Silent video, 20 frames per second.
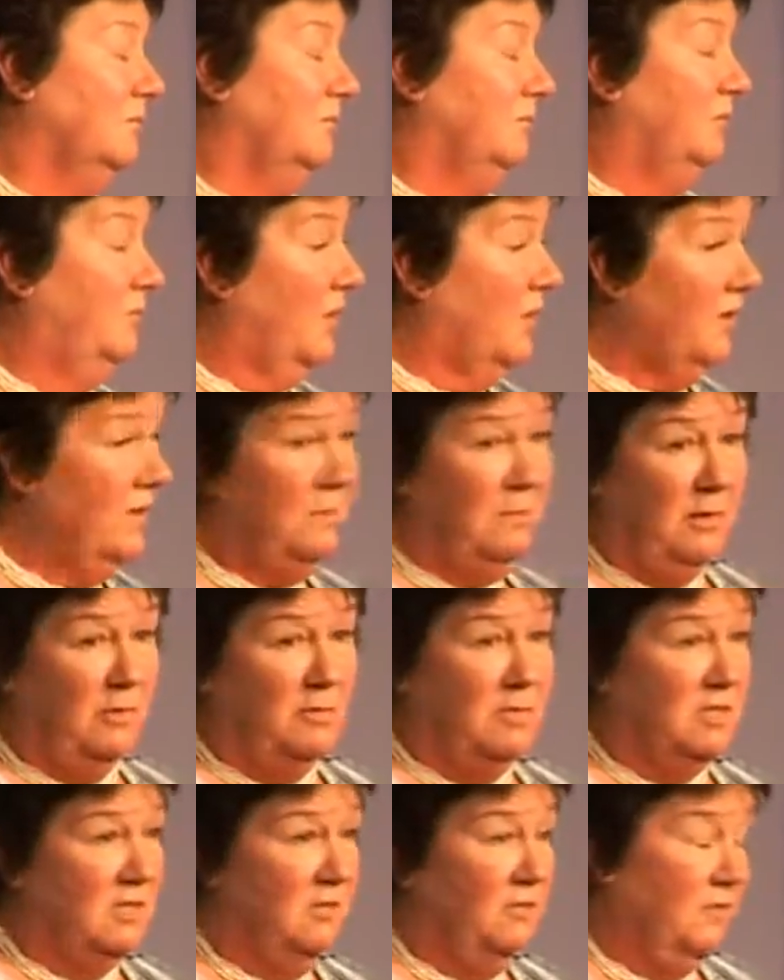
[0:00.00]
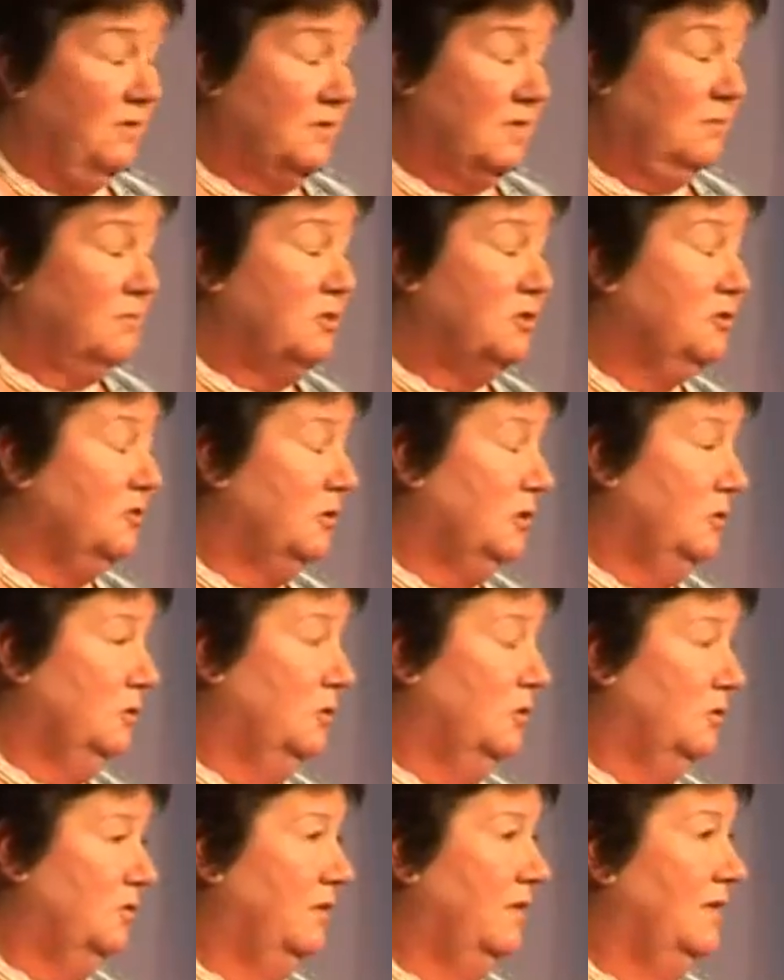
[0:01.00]
very emotive, as I'm sure you
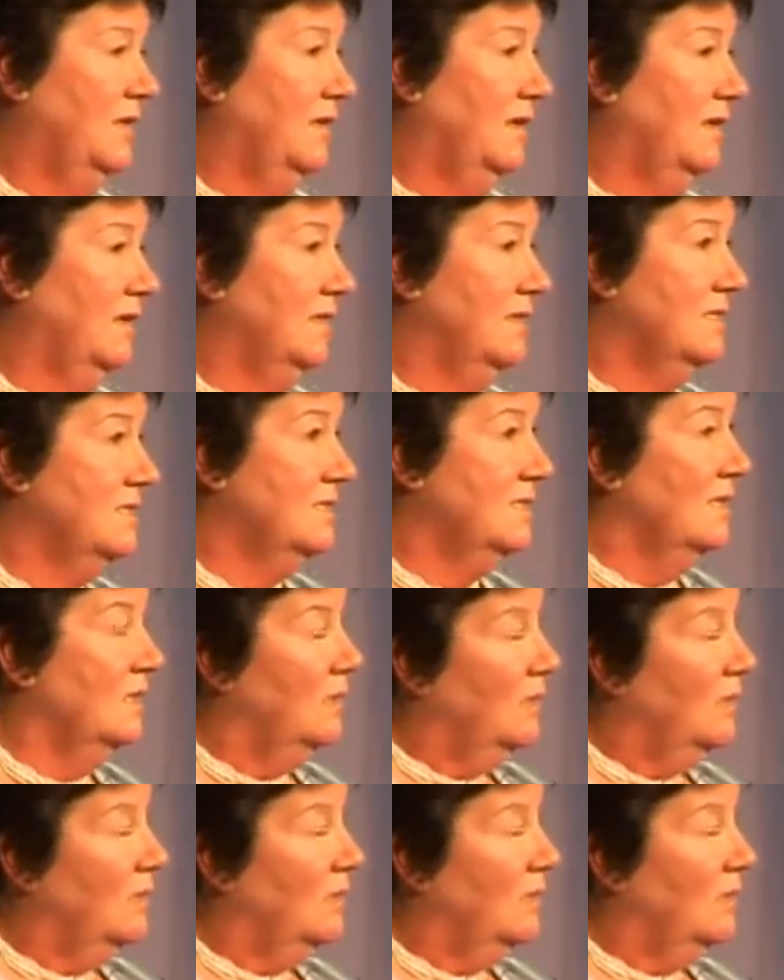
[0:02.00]
all realise.